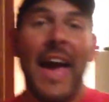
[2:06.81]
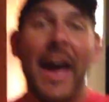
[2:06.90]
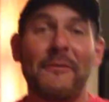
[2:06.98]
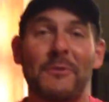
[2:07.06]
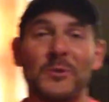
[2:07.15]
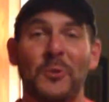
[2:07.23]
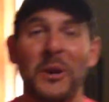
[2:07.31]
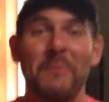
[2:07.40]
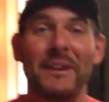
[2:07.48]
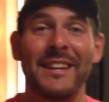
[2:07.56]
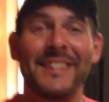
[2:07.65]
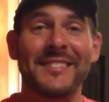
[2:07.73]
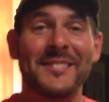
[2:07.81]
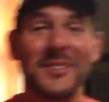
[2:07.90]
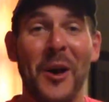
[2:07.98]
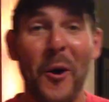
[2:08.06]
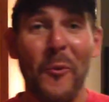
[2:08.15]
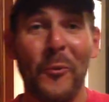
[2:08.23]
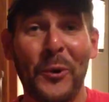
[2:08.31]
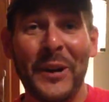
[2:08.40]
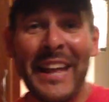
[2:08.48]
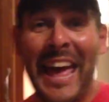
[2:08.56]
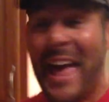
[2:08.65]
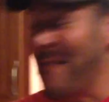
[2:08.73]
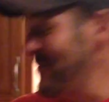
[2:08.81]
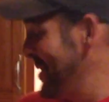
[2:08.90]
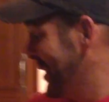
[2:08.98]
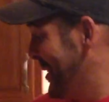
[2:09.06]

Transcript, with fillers: after 20 minutes, we're gonna have